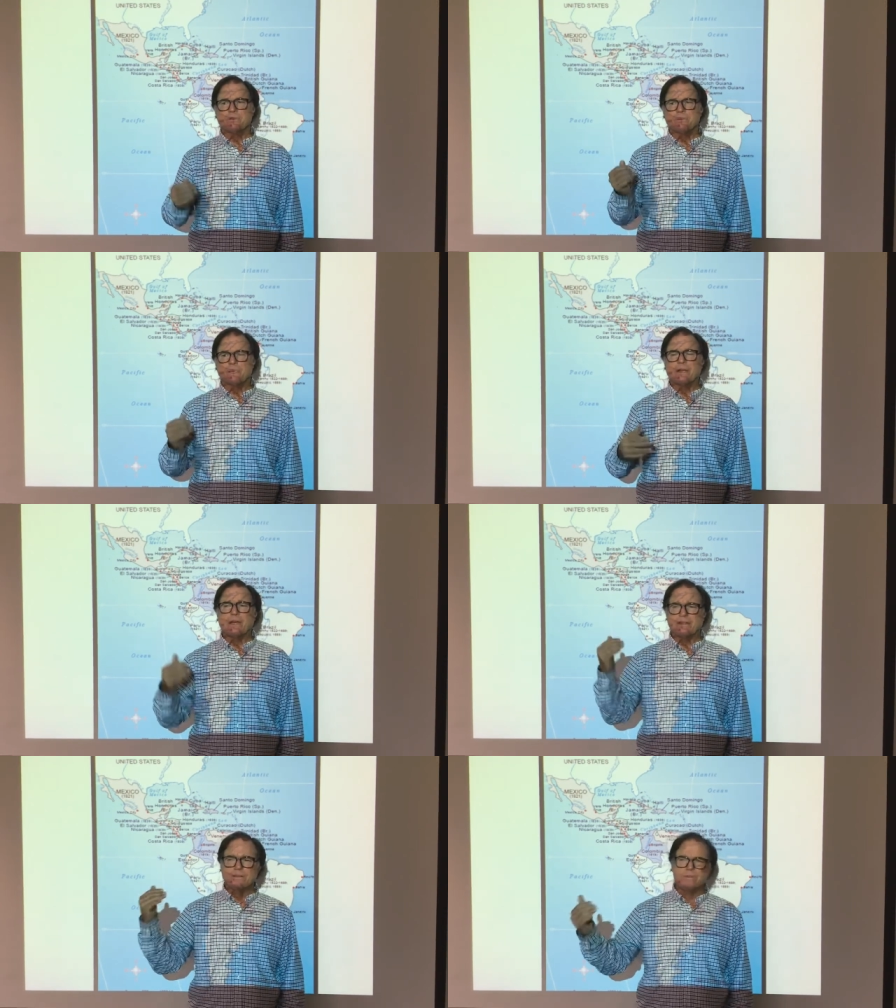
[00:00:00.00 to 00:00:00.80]
The weak,
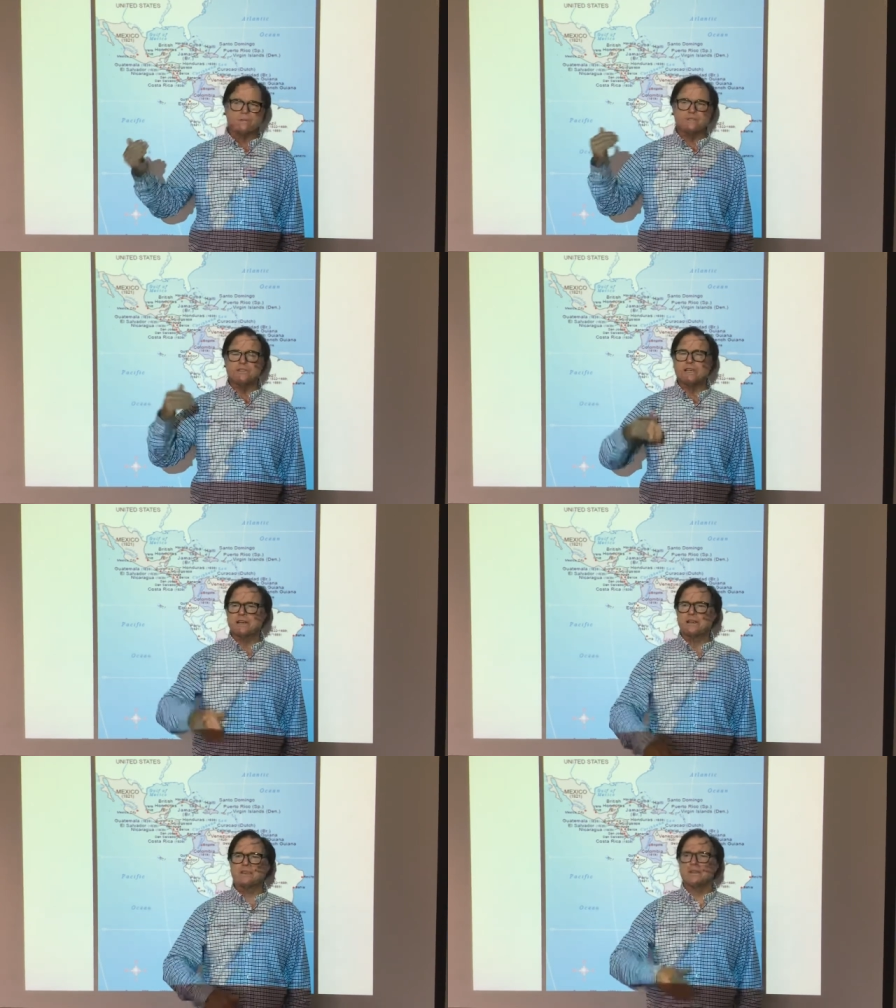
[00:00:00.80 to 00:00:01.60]
do the rich take
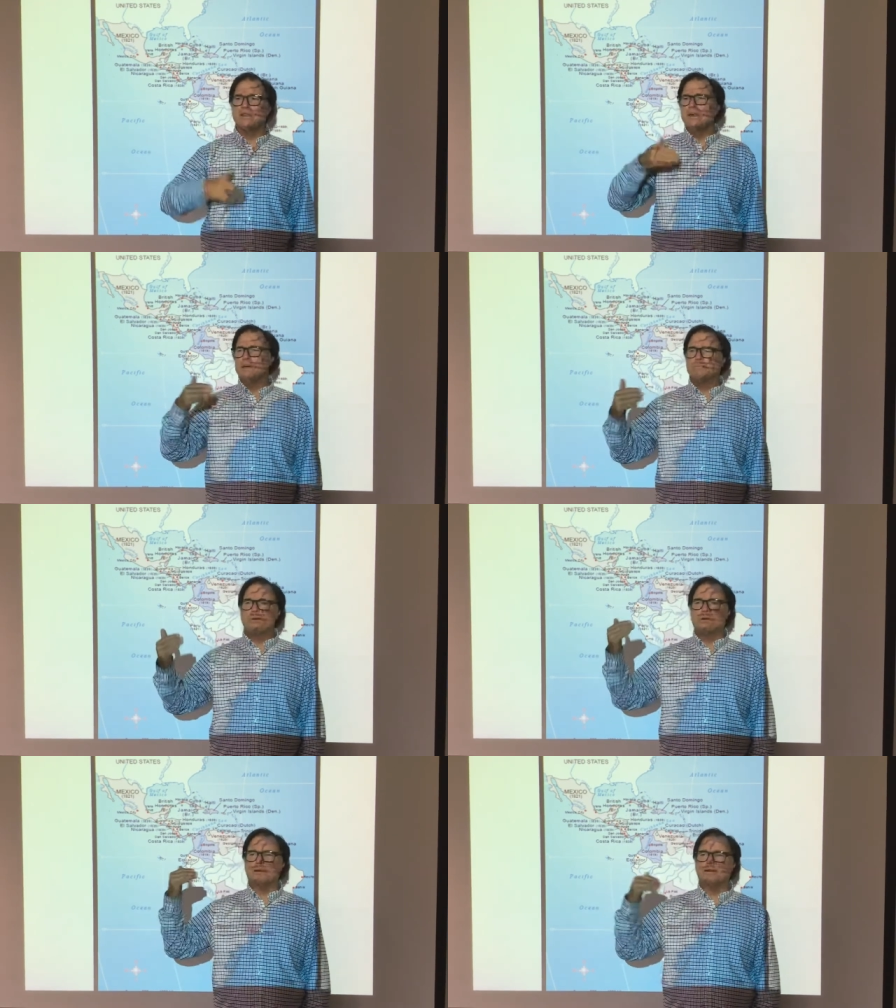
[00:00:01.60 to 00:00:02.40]
care of the
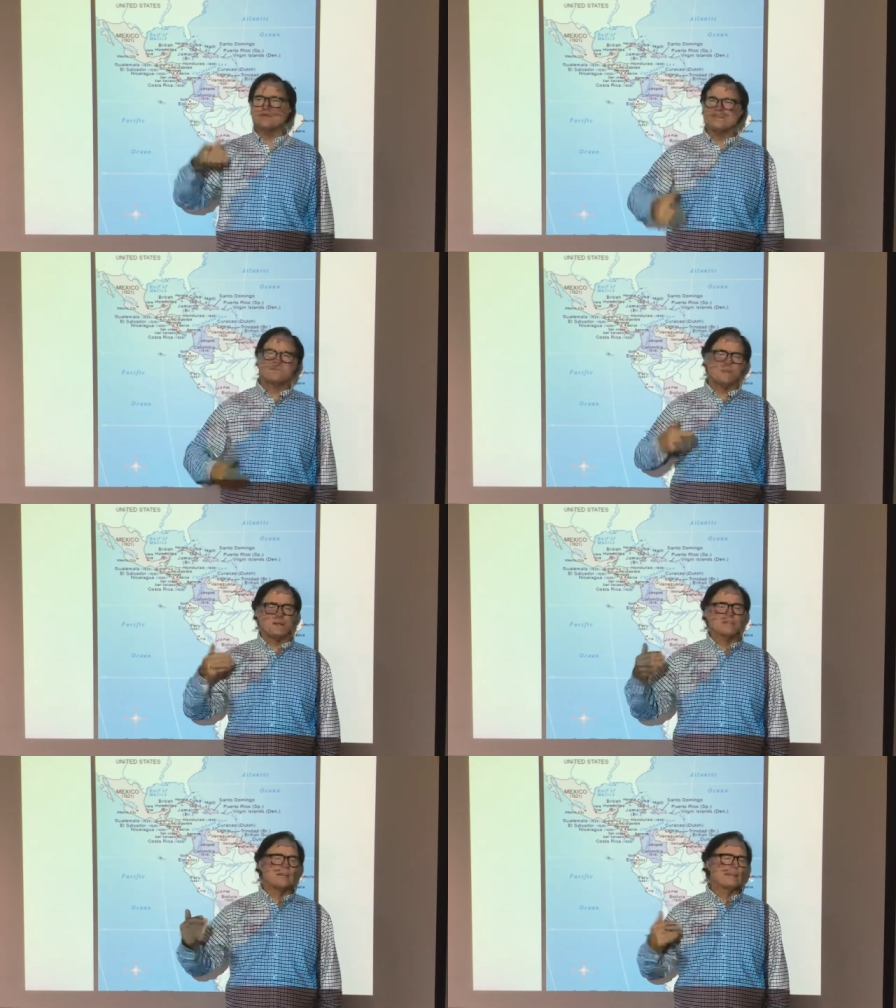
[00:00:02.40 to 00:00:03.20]
poor, do the
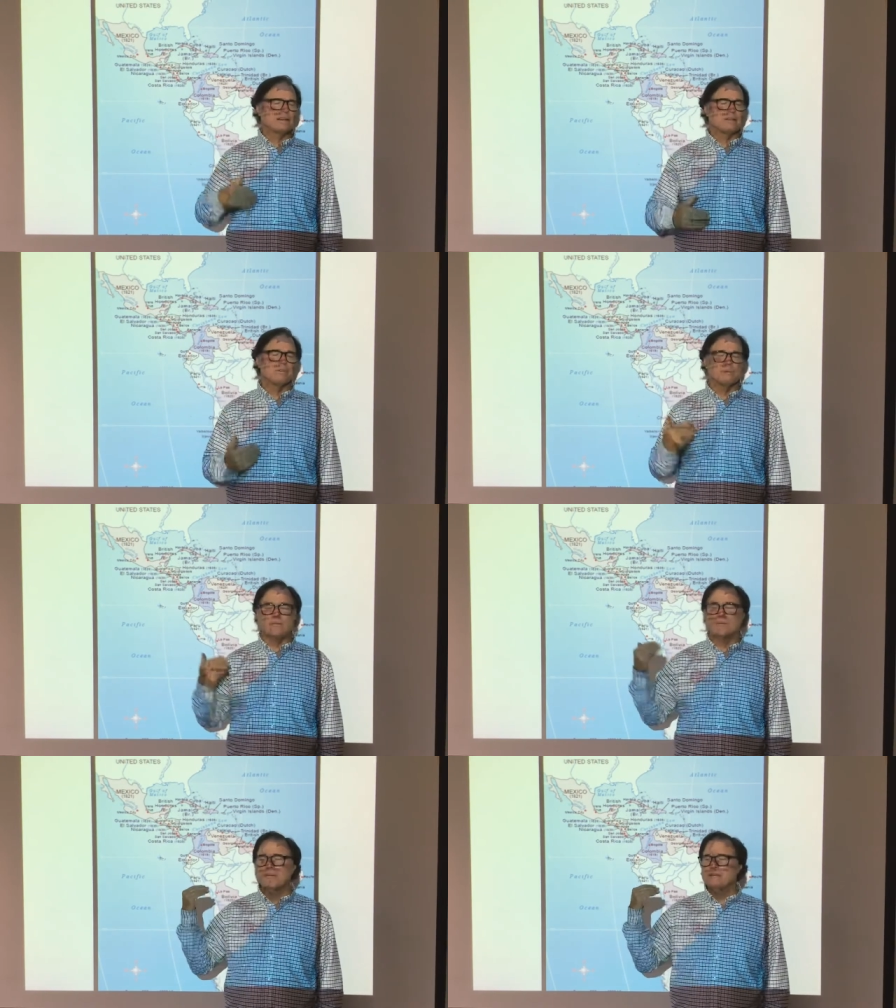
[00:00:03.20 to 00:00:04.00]
strong take care of the
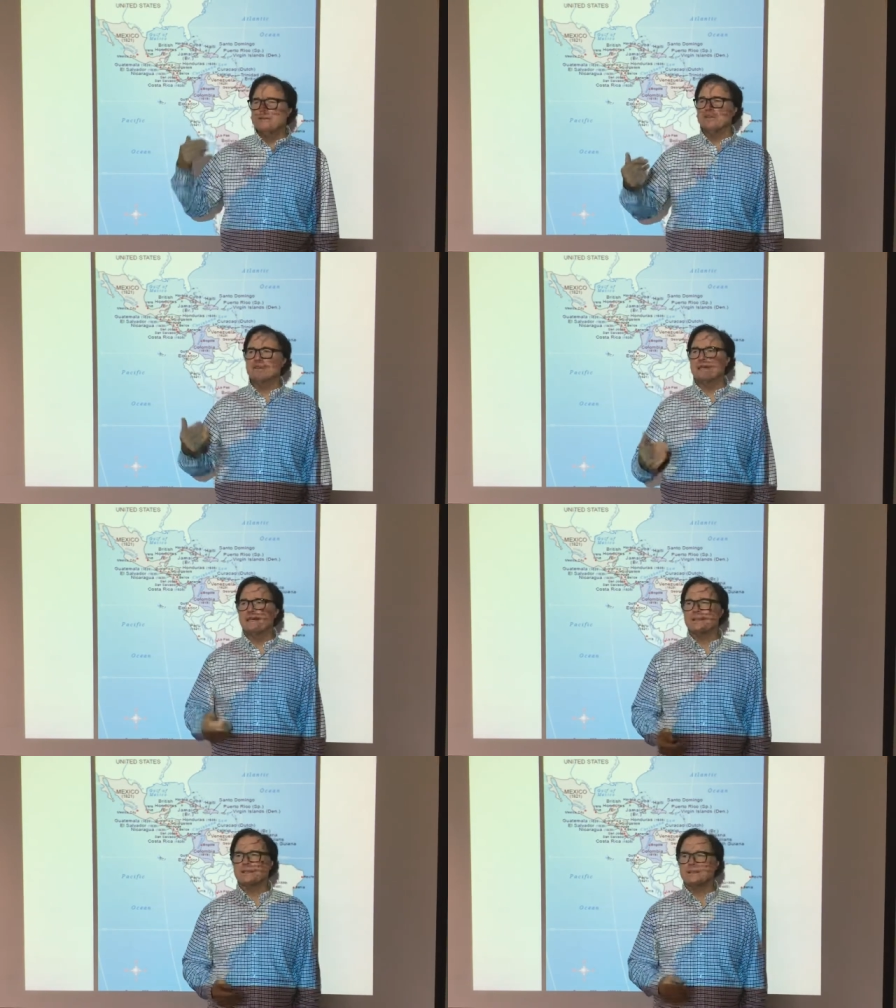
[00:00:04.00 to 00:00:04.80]
weak, do the
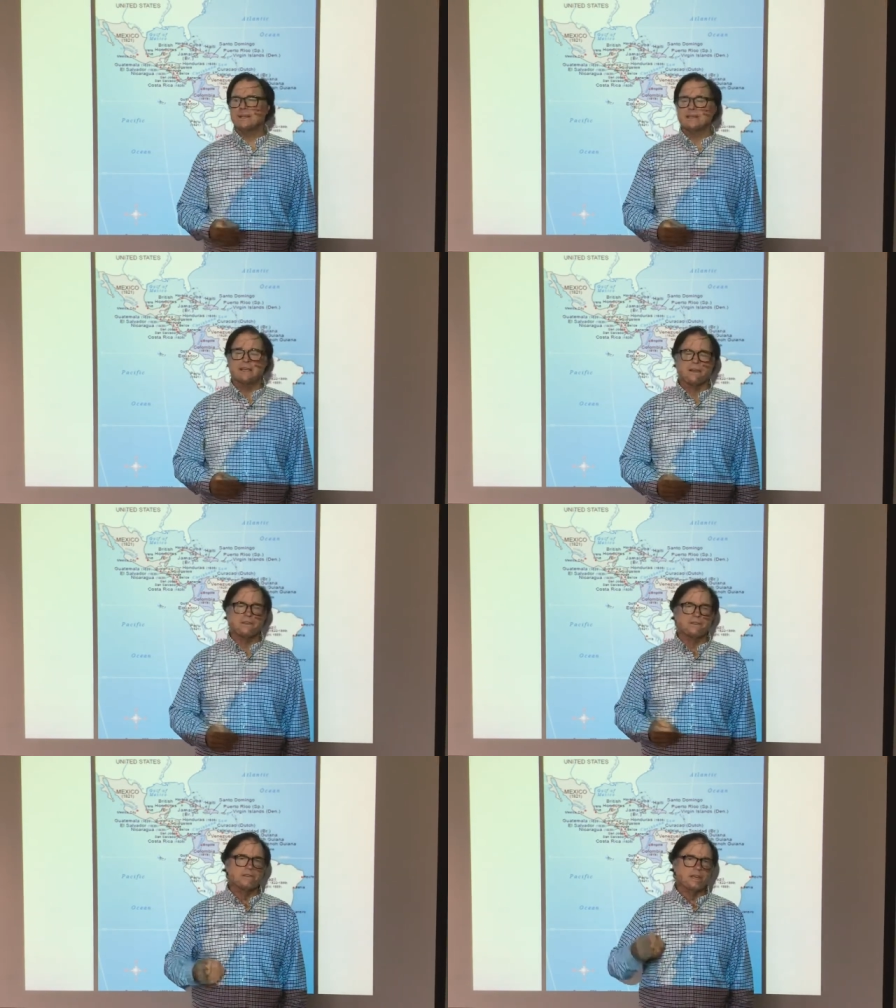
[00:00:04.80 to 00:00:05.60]
healthy take care of
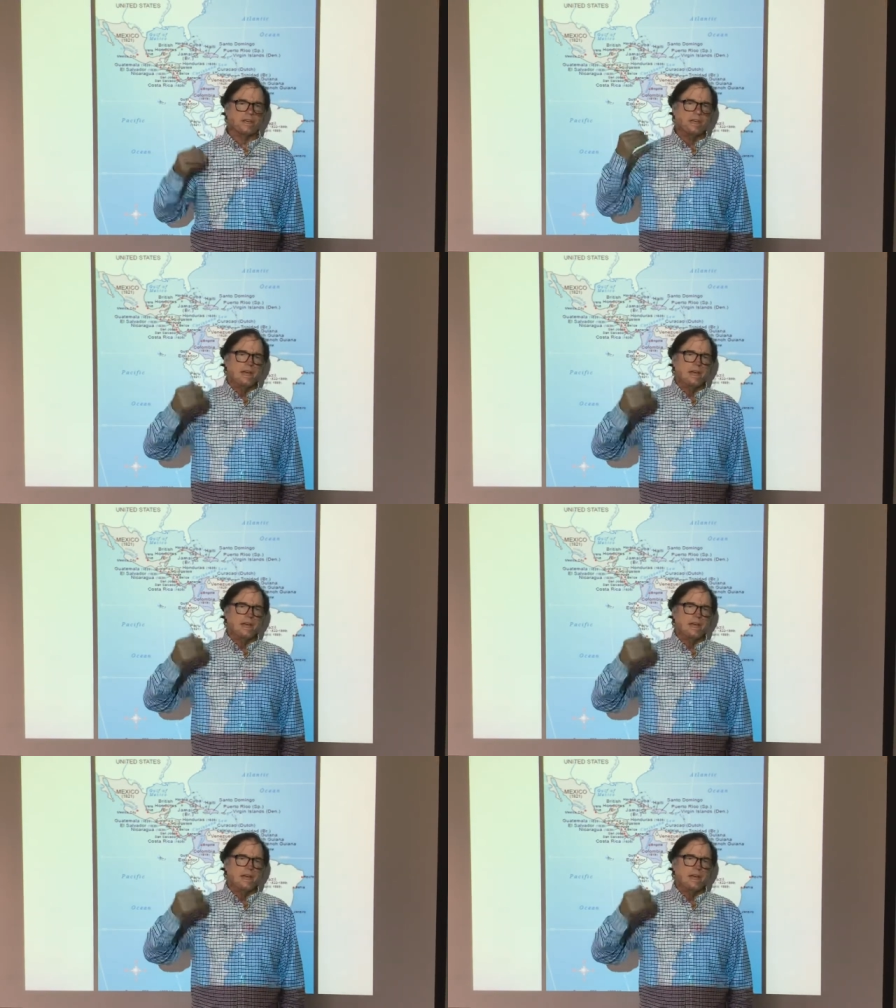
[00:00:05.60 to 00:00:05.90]
the sick.